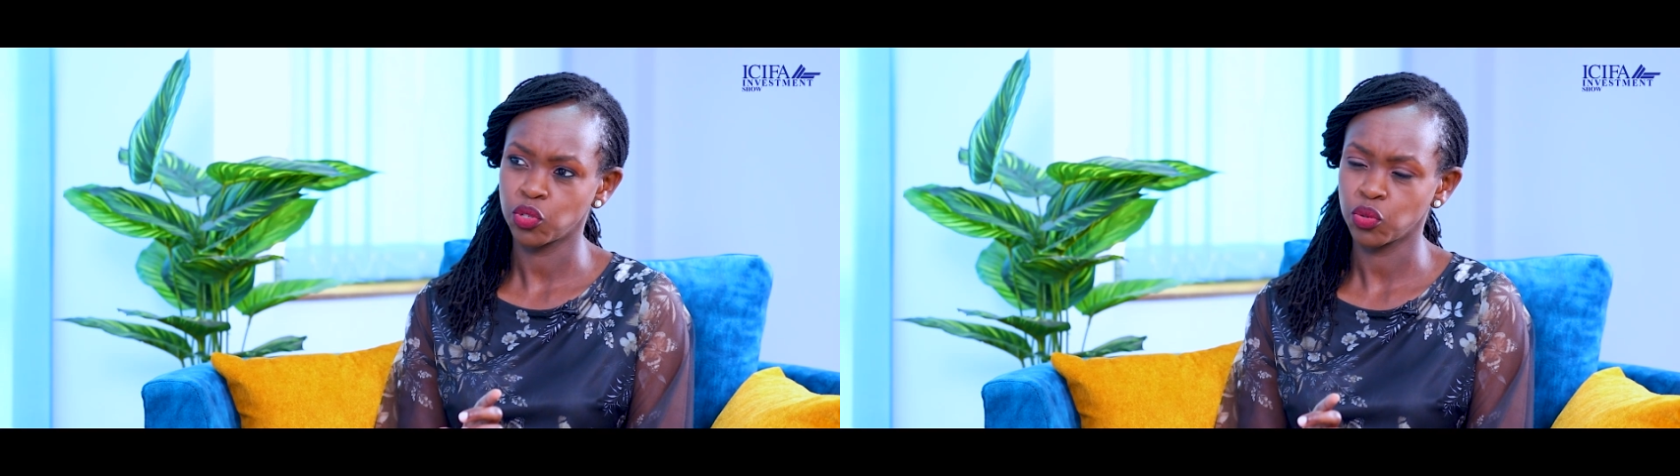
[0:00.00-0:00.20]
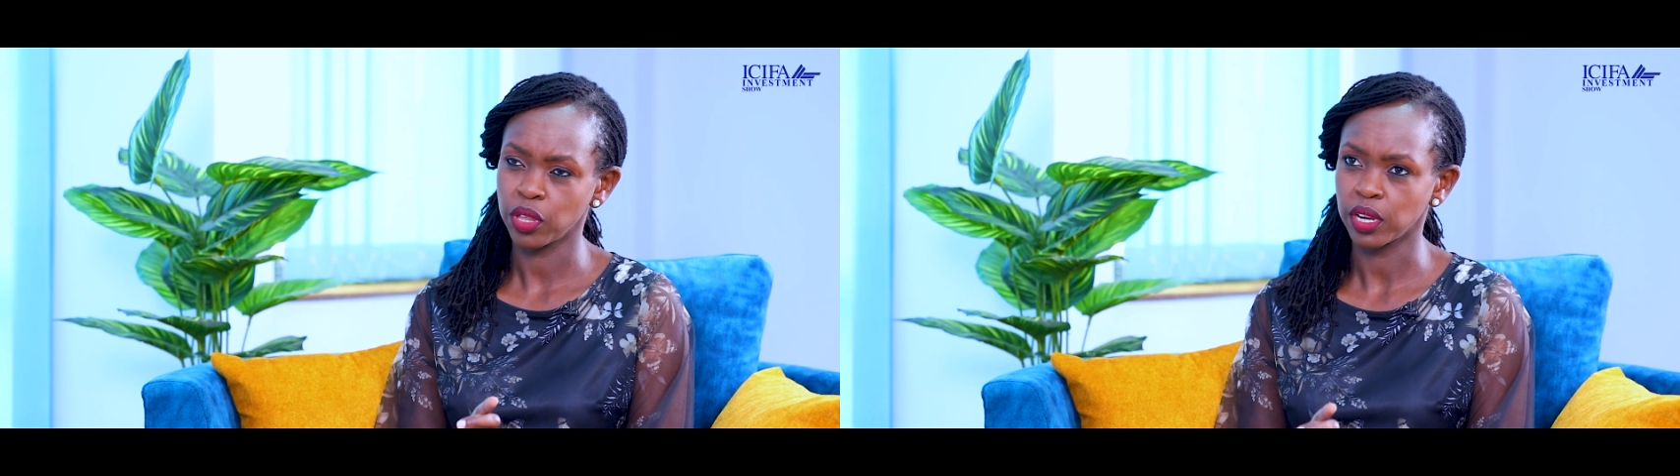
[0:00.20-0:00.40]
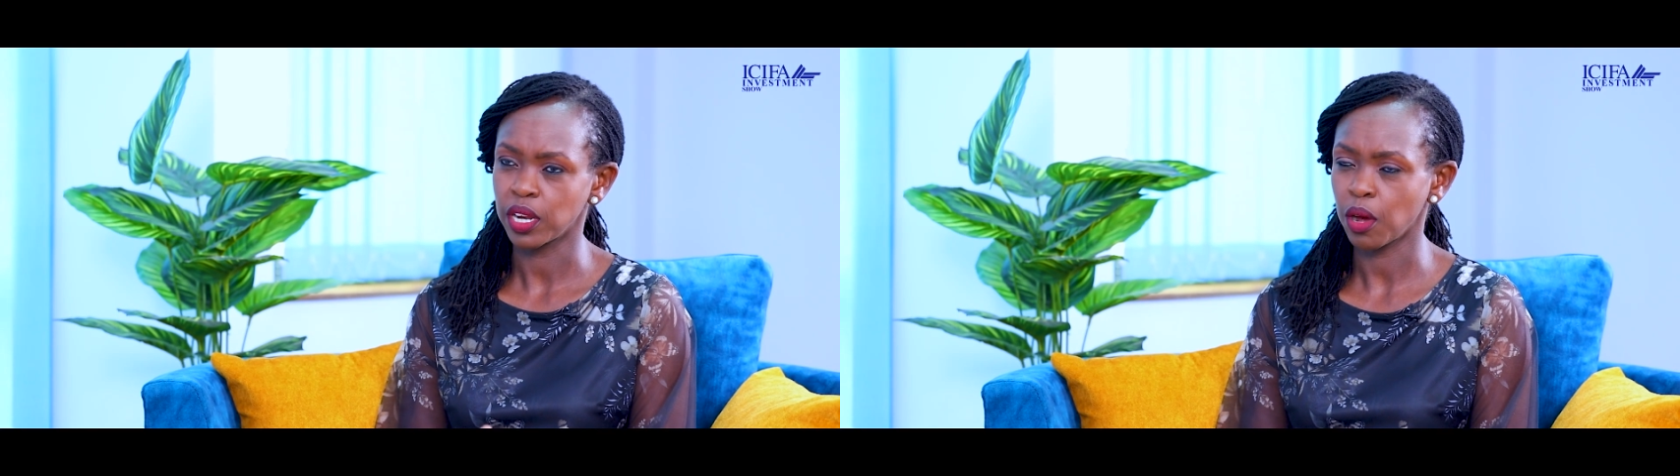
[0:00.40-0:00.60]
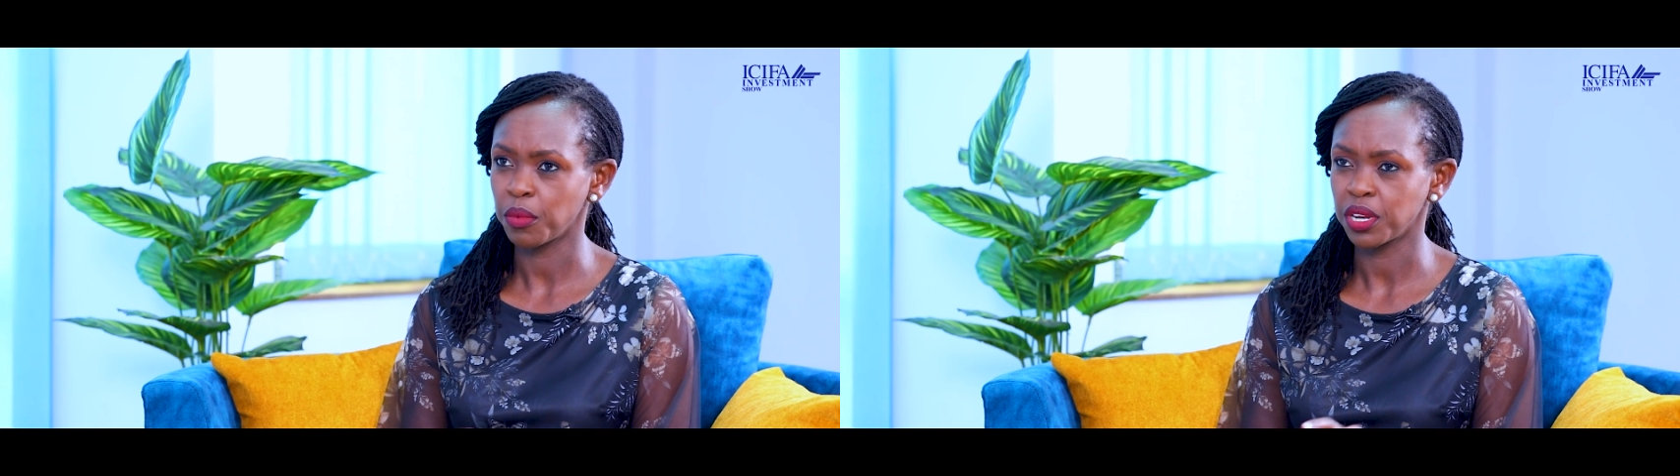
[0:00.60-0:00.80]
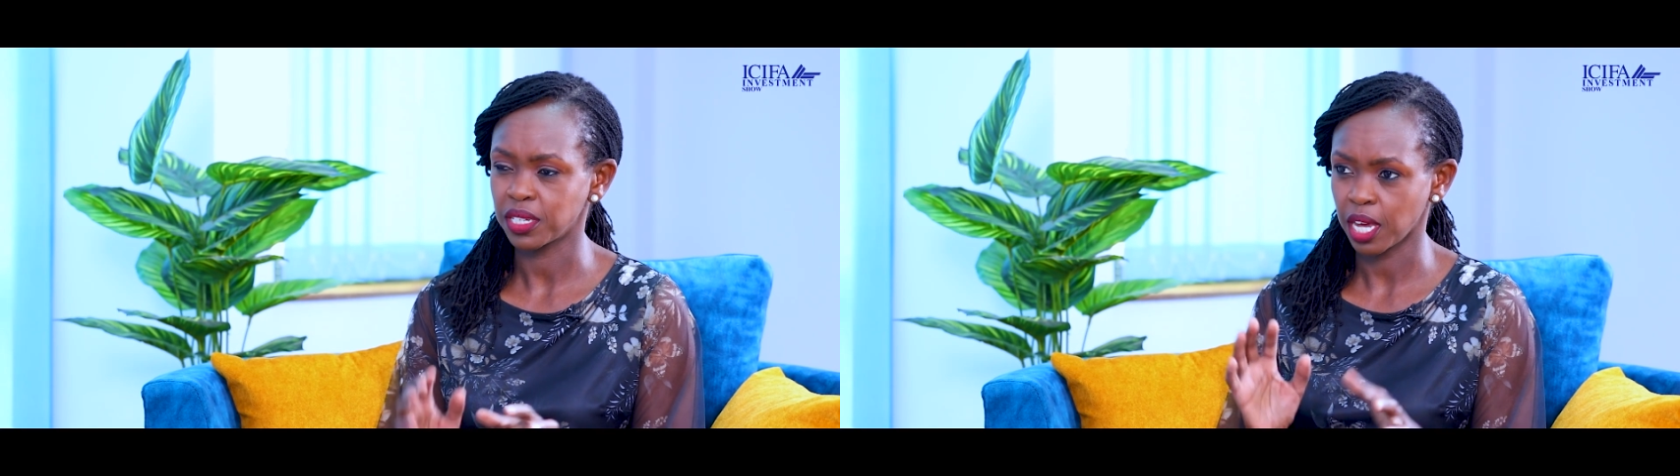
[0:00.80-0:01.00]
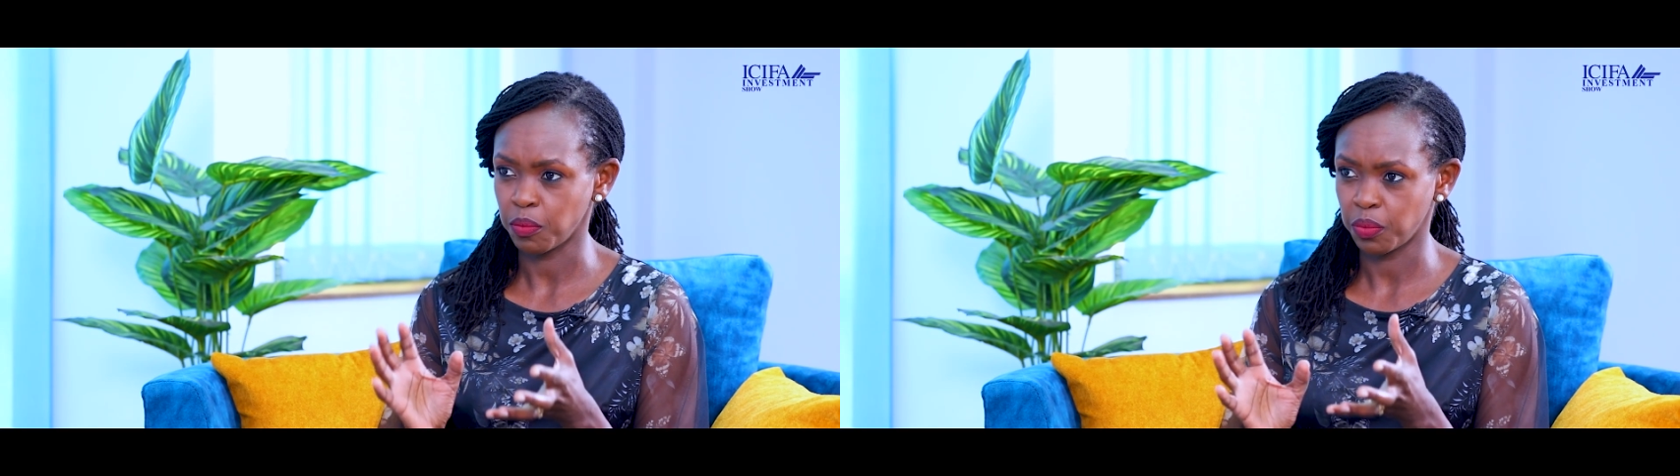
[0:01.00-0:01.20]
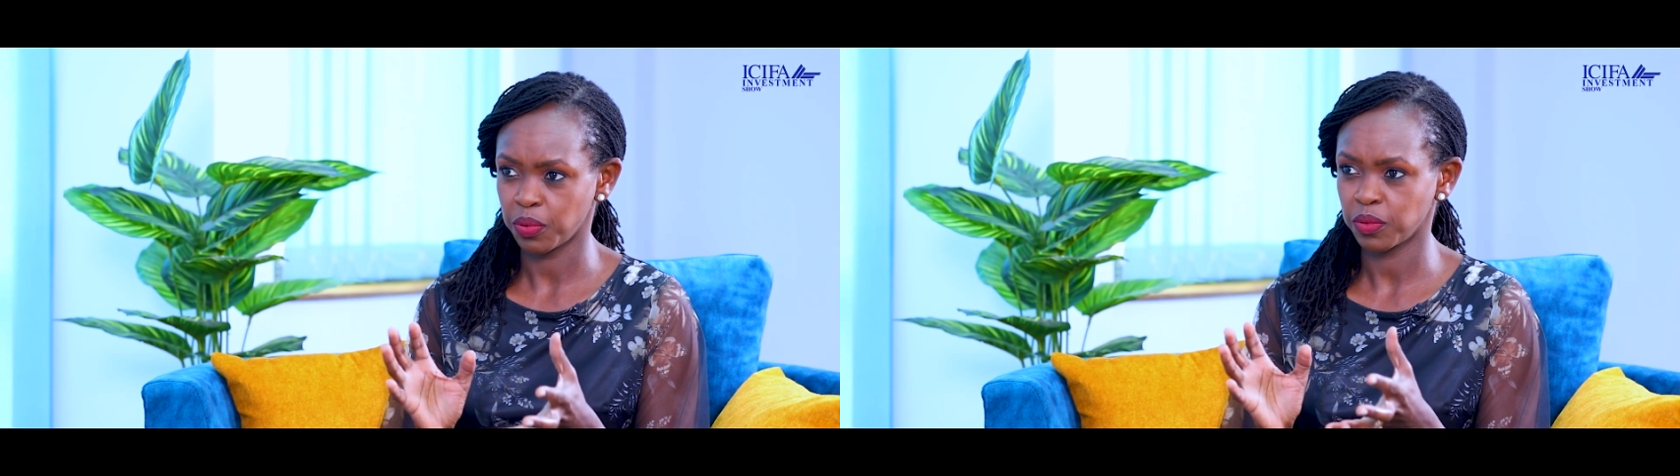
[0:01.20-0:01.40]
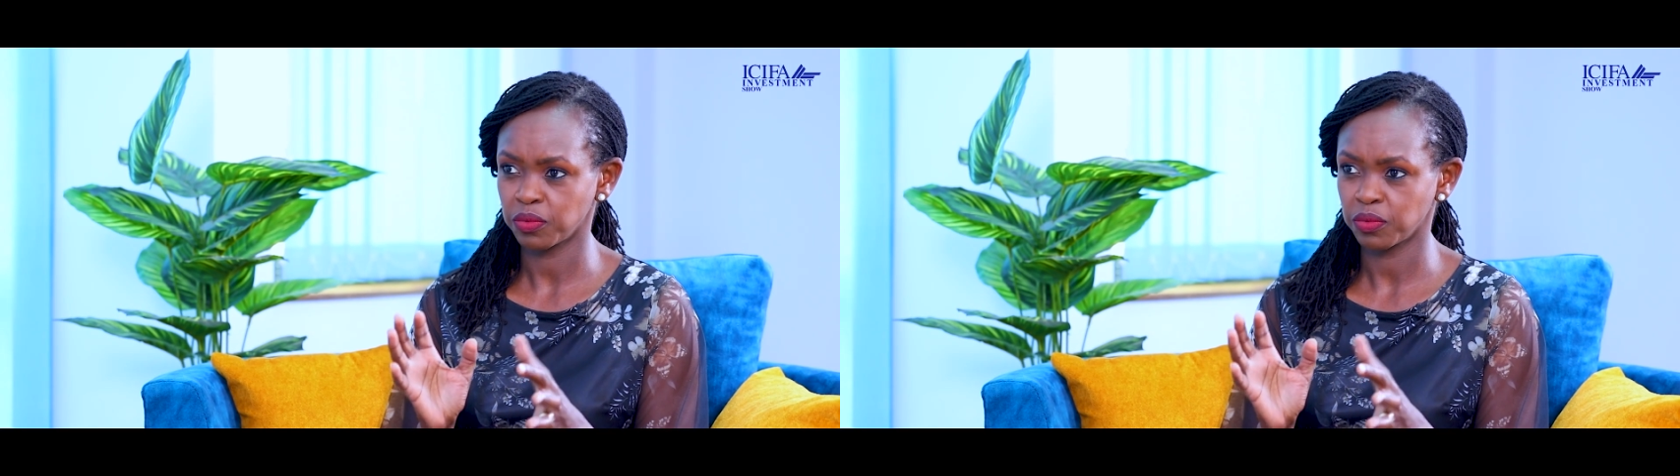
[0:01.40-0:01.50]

to the endowment type